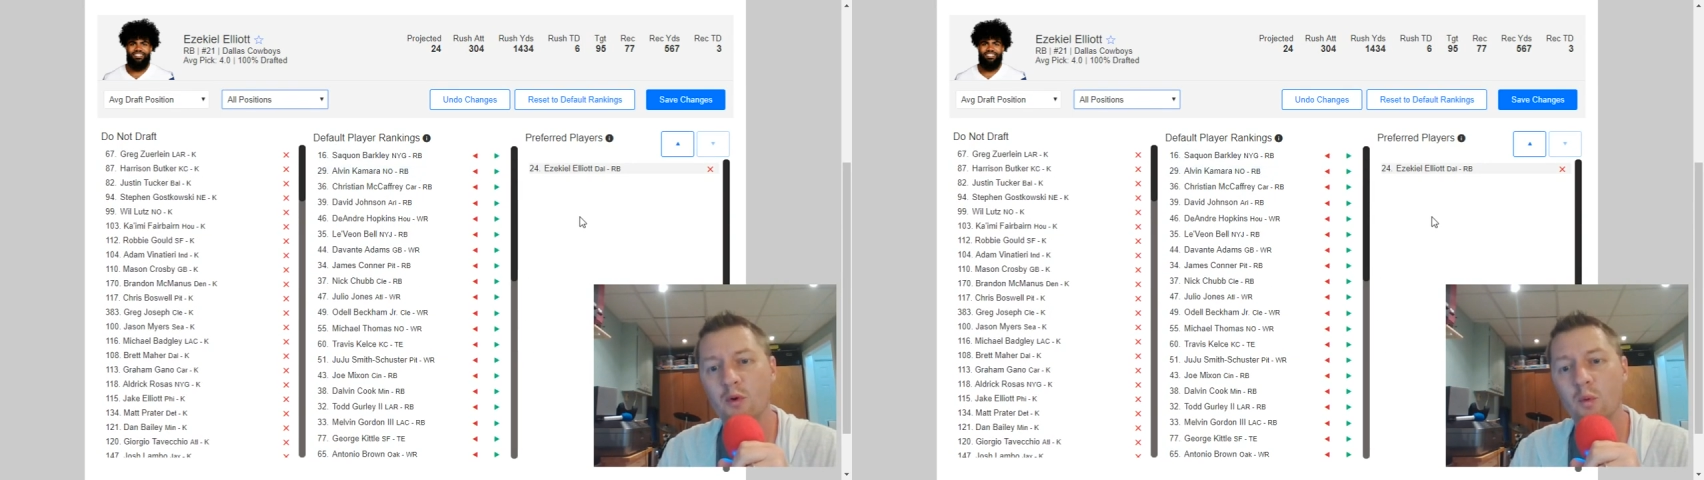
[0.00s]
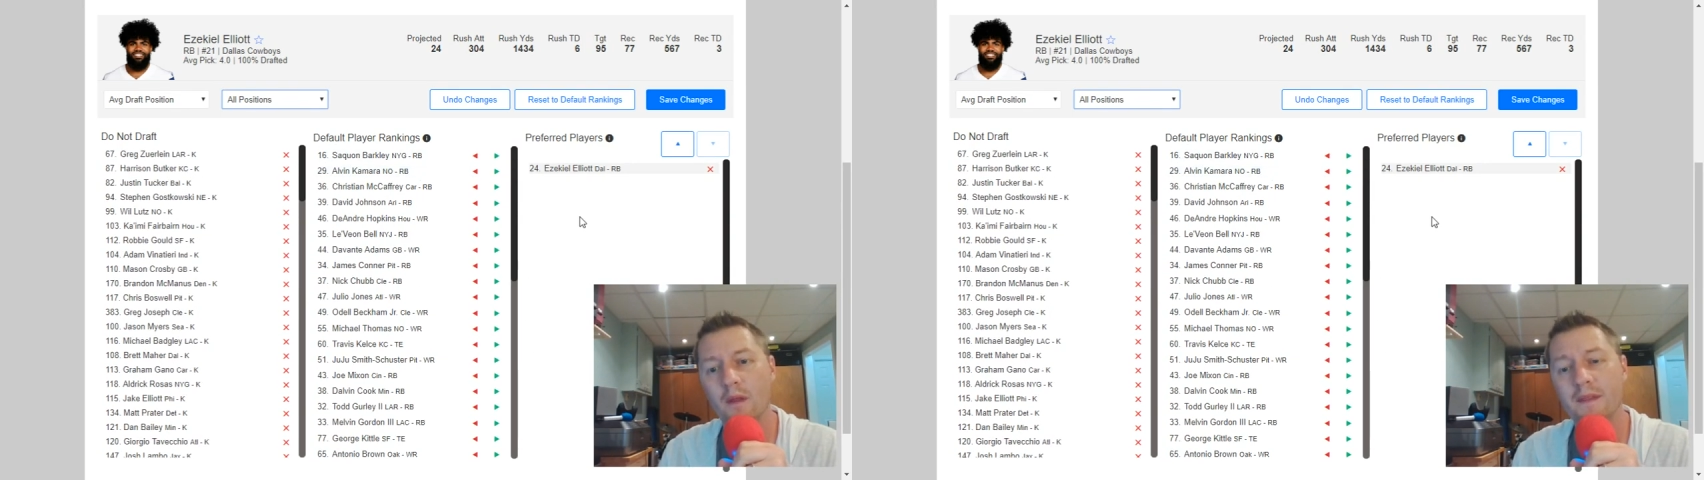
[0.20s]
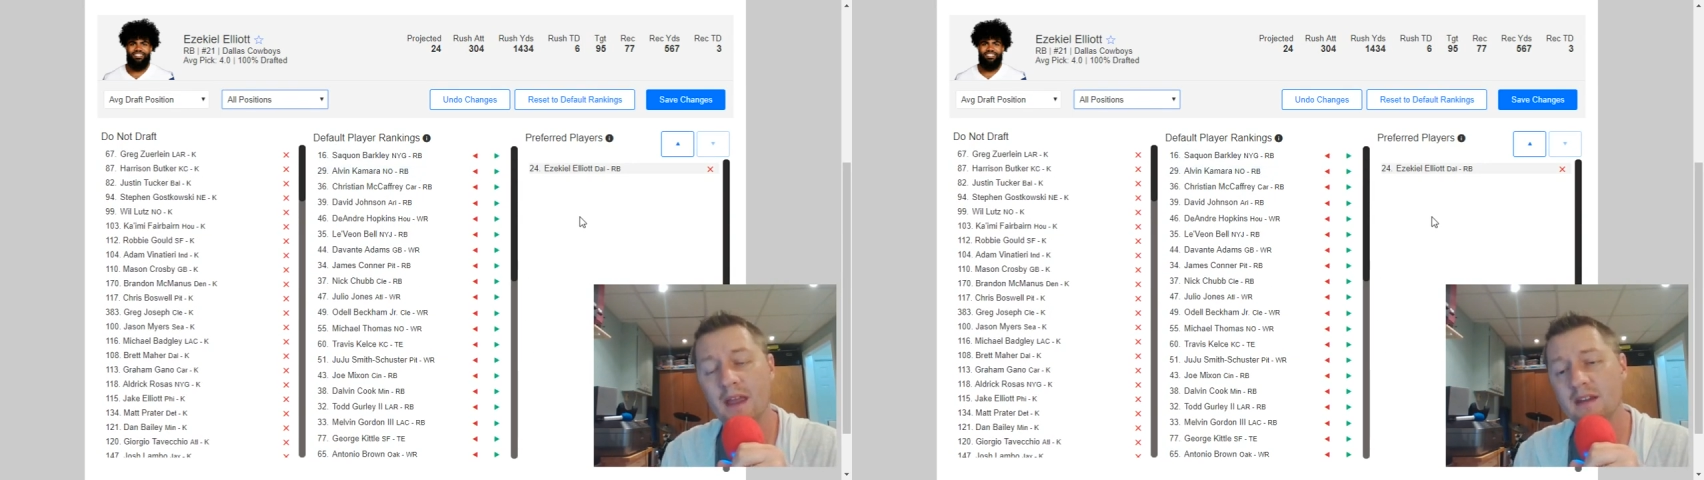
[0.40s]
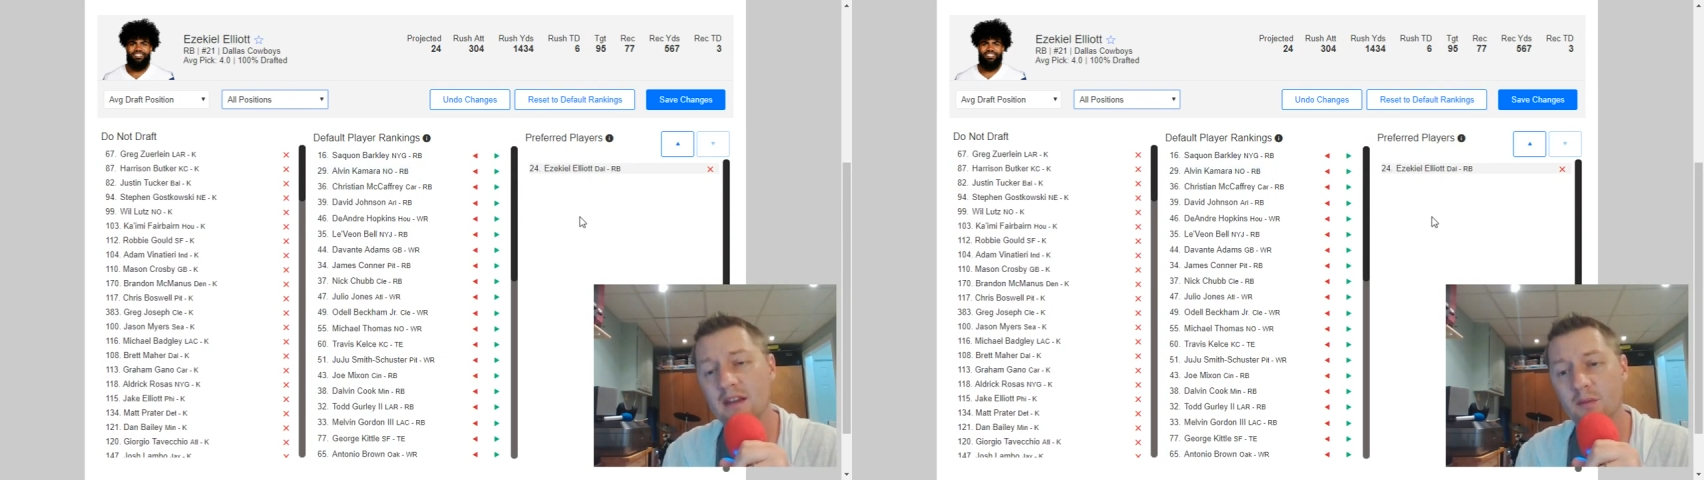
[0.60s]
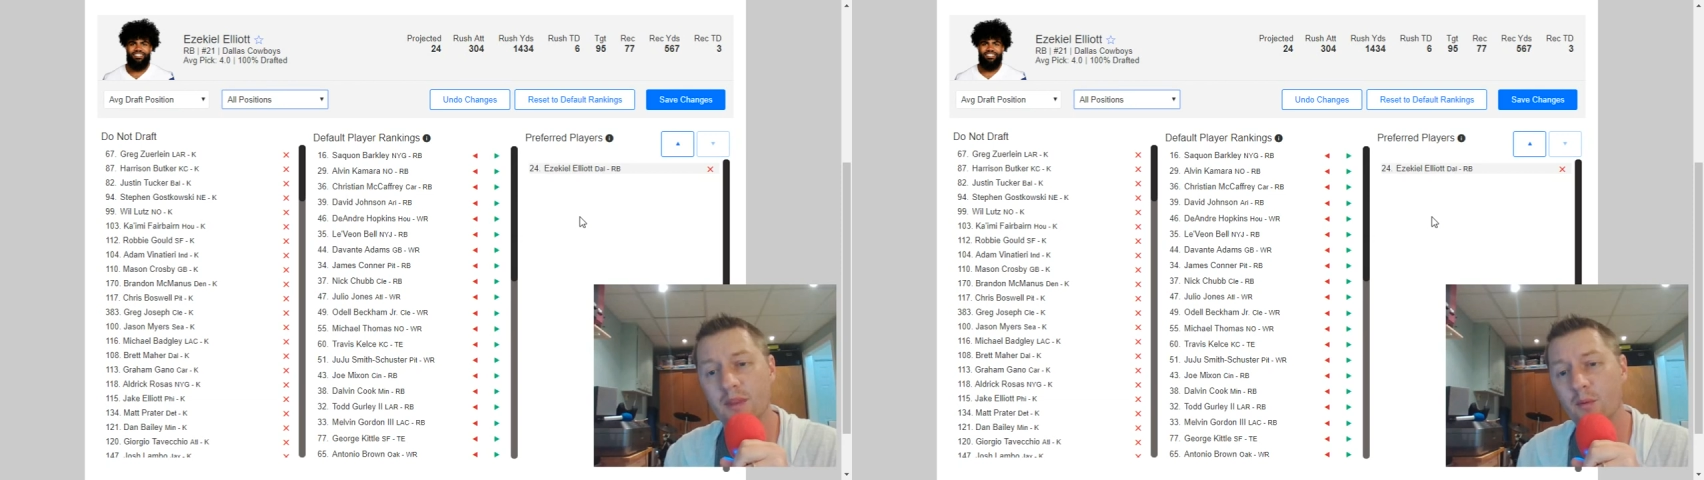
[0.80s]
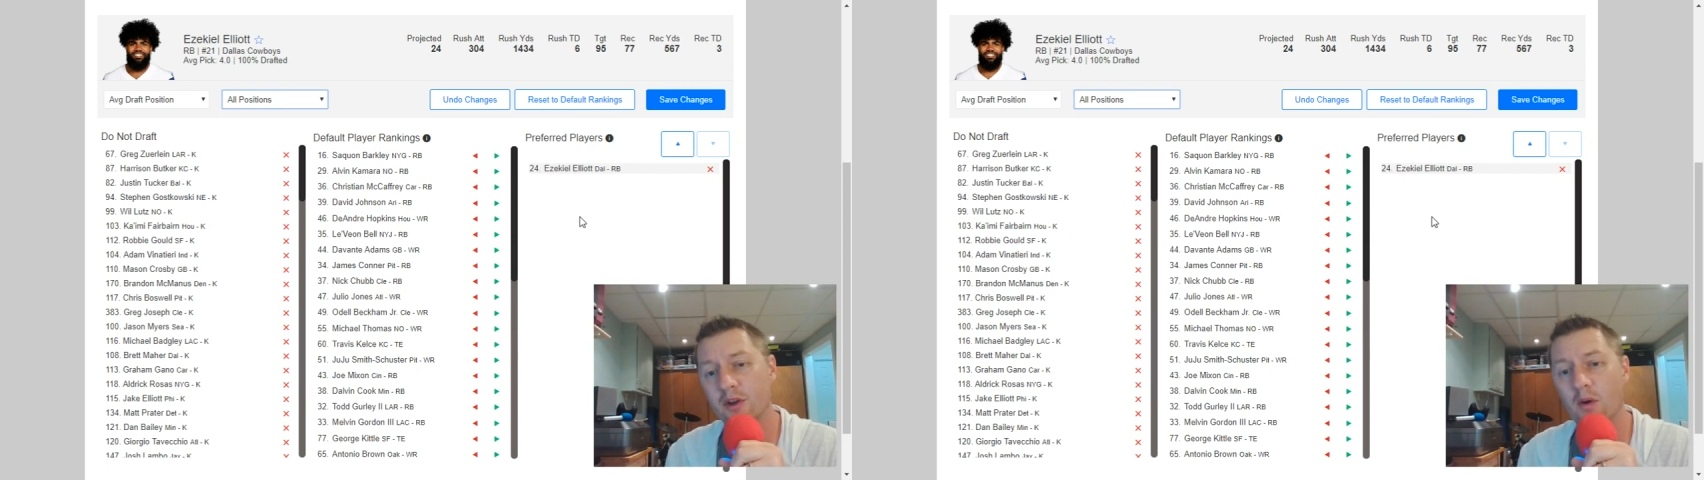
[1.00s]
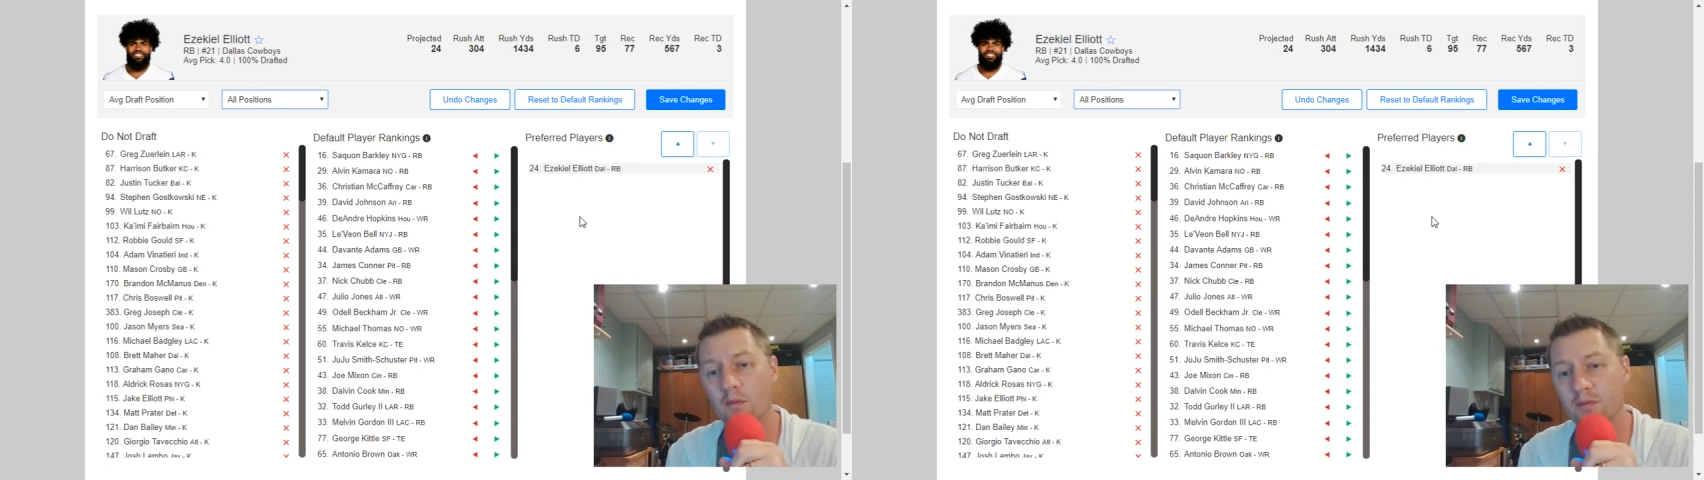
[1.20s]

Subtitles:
who what they did when they want to go